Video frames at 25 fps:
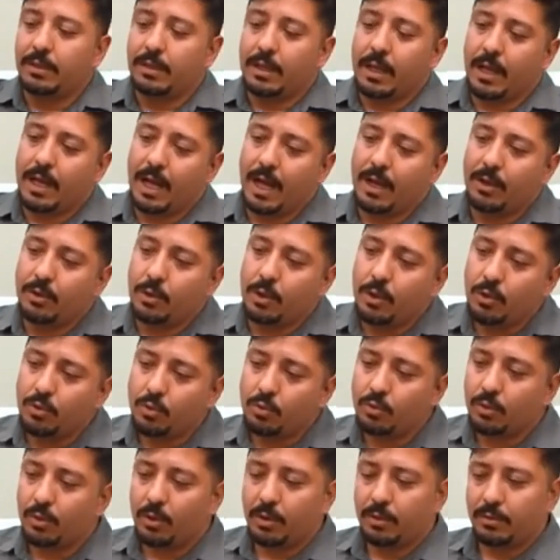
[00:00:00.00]
Now
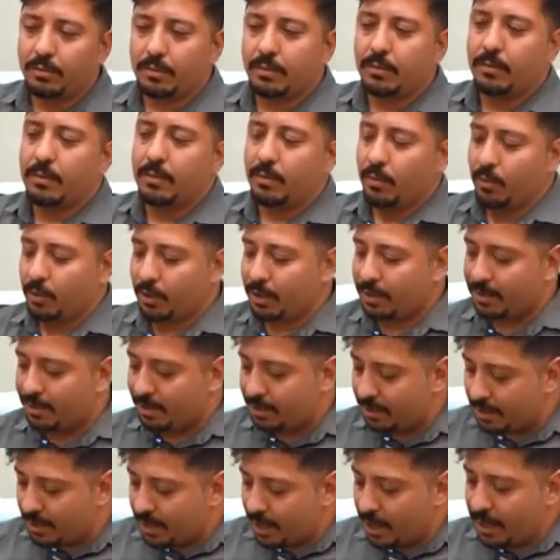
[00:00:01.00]
you want
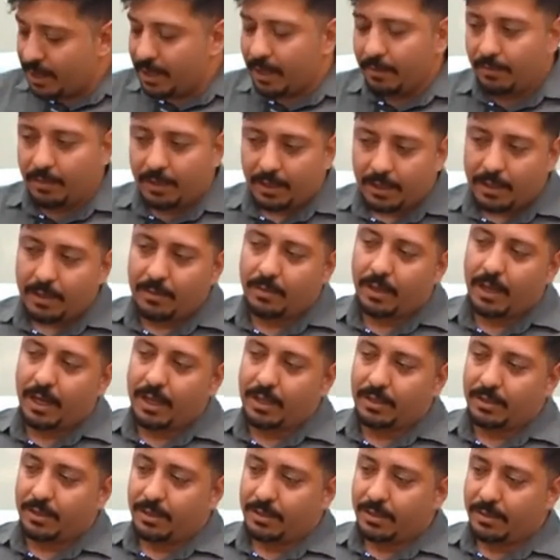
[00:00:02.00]
to start up the
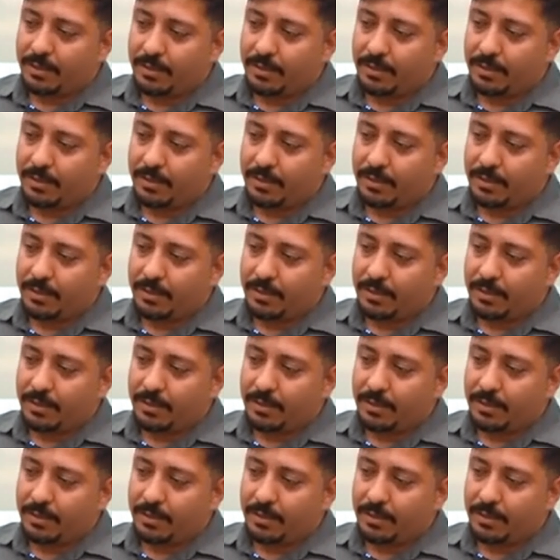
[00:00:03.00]
device.